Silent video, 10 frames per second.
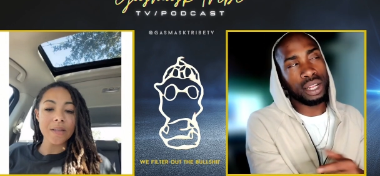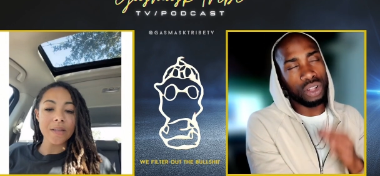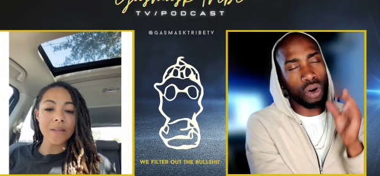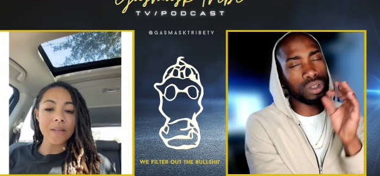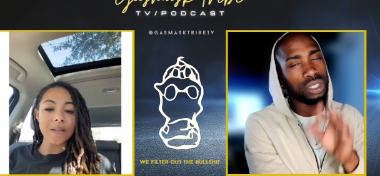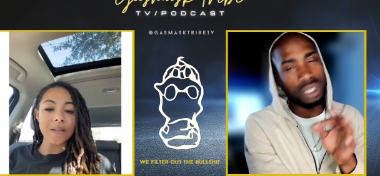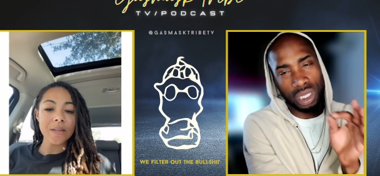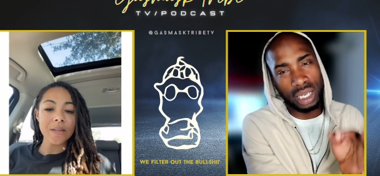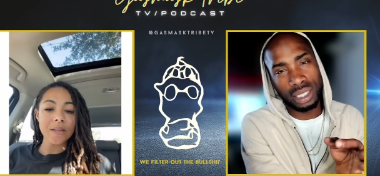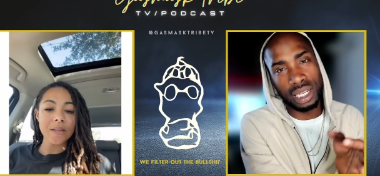Speaker 1: Those are the
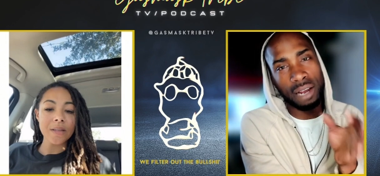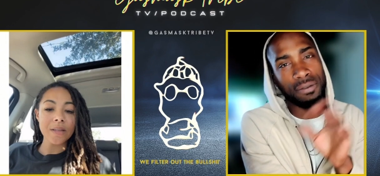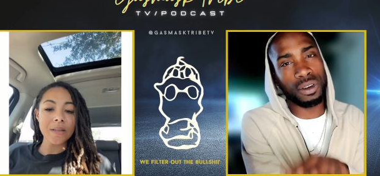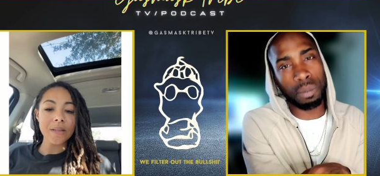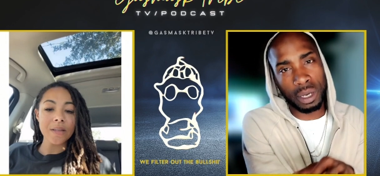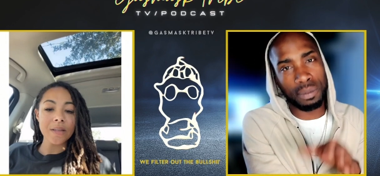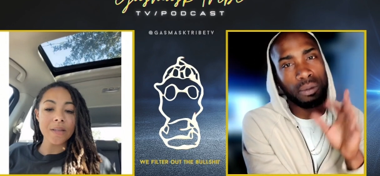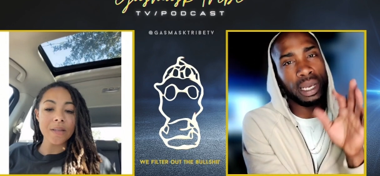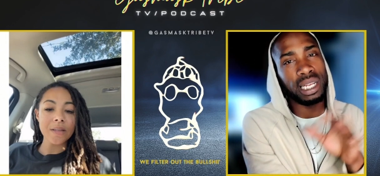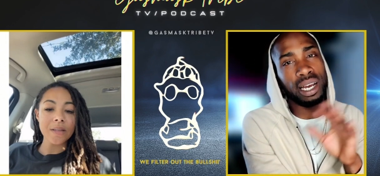things that I feel people
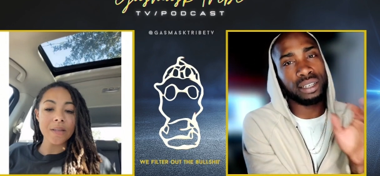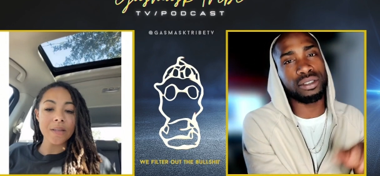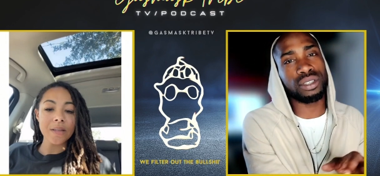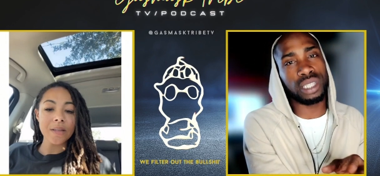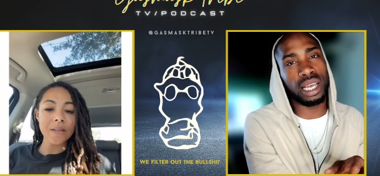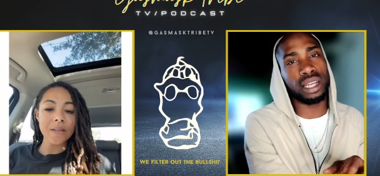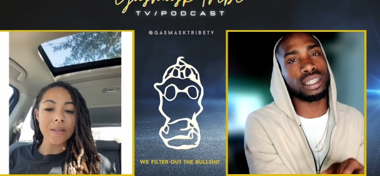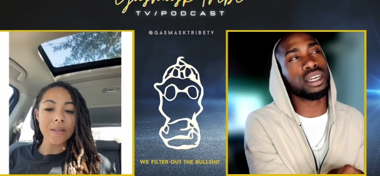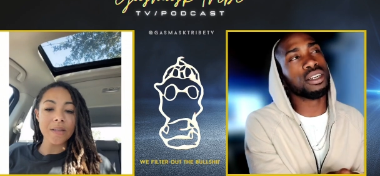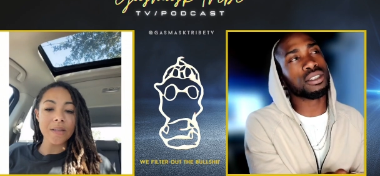may not understand.
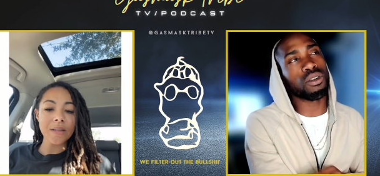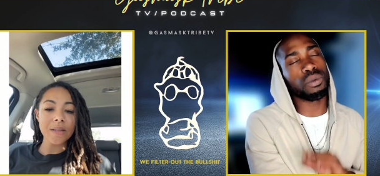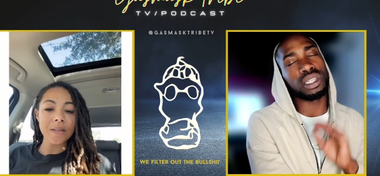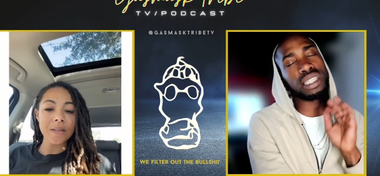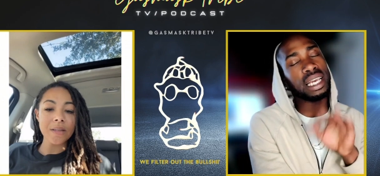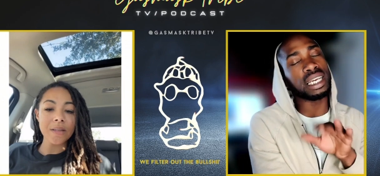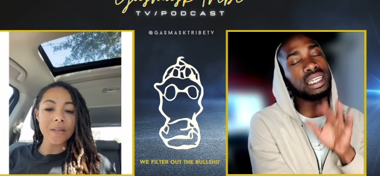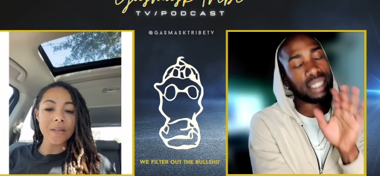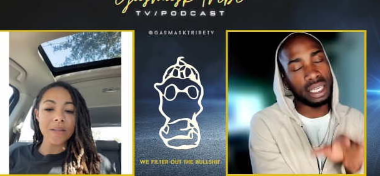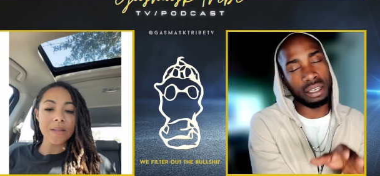So we take
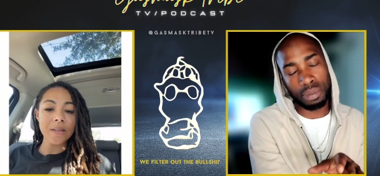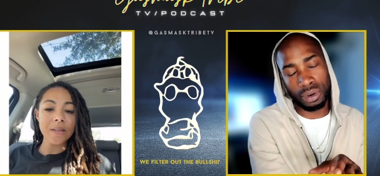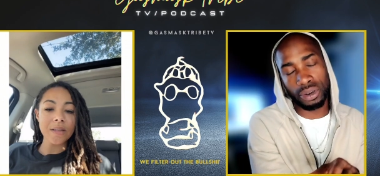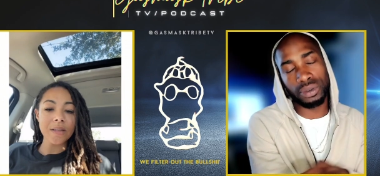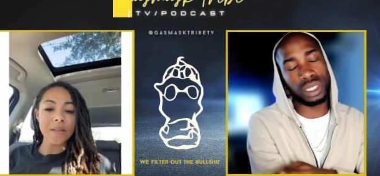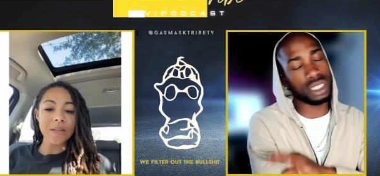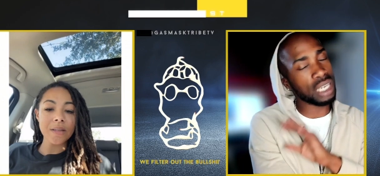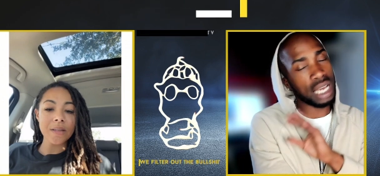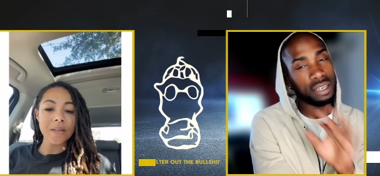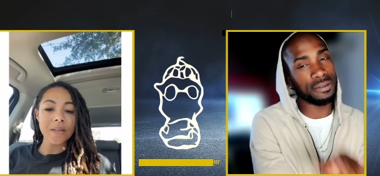it deeper, just
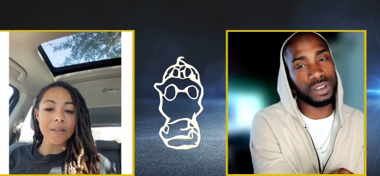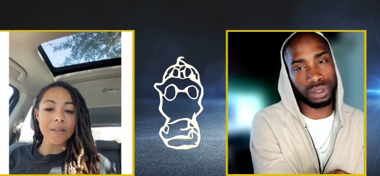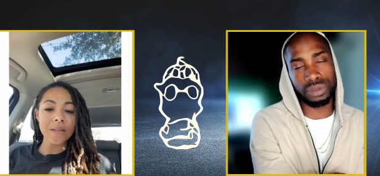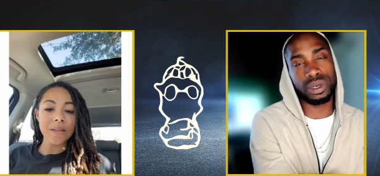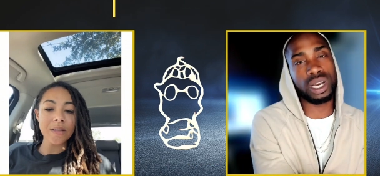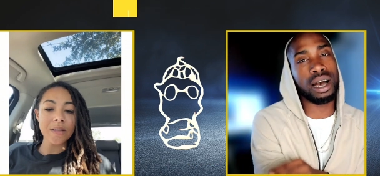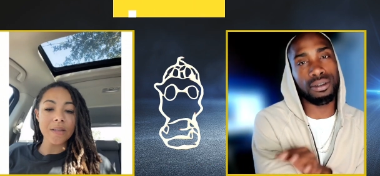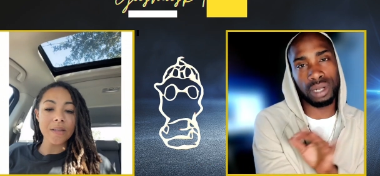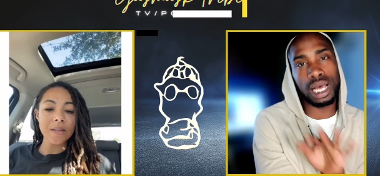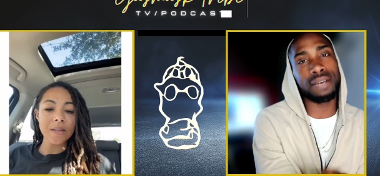kind of filtering out
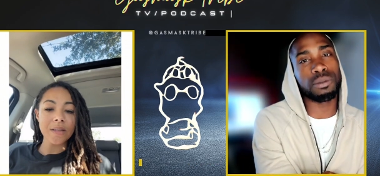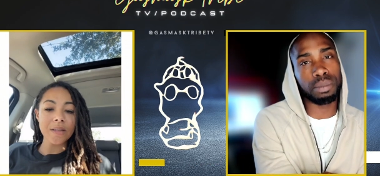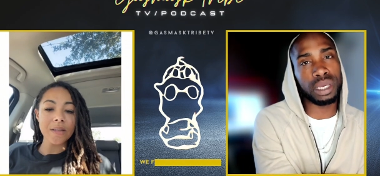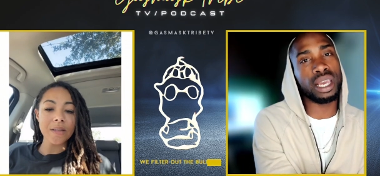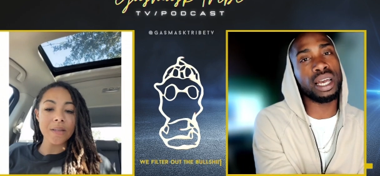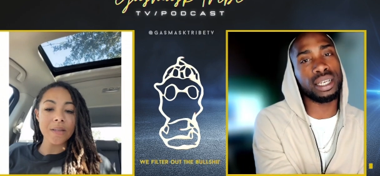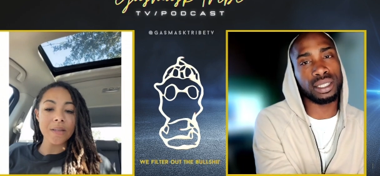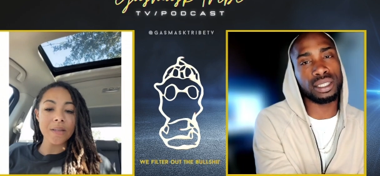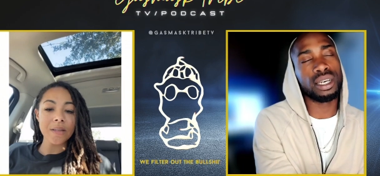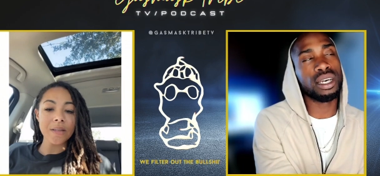life's BS.
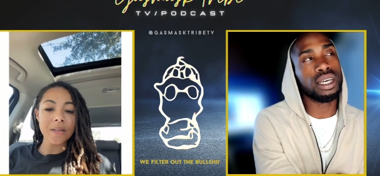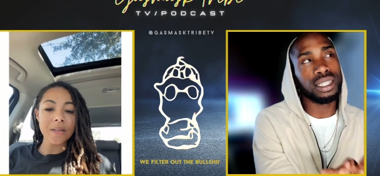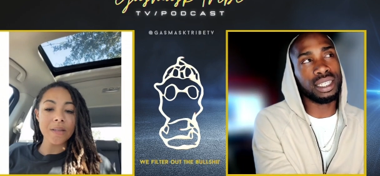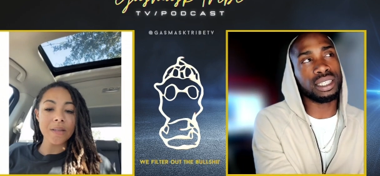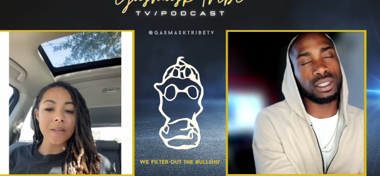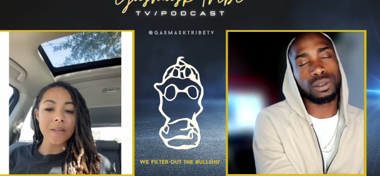This is